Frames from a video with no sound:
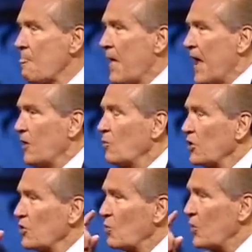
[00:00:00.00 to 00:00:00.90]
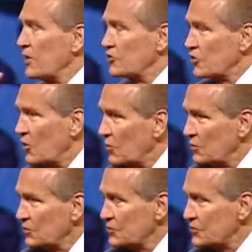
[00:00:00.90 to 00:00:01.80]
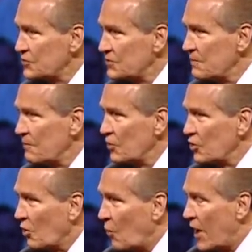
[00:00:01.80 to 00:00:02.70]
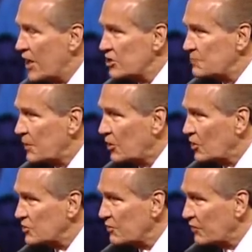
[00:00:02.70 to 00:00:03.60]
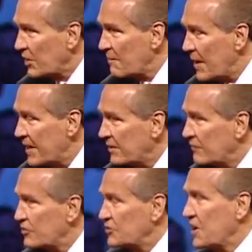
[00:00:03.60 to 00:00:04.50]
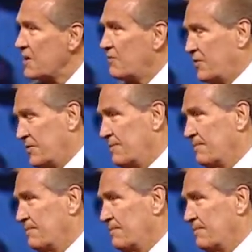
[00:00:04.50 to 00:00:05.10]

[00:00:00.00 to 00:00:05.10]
And when you win souls, you're wise because of the command of the Savior.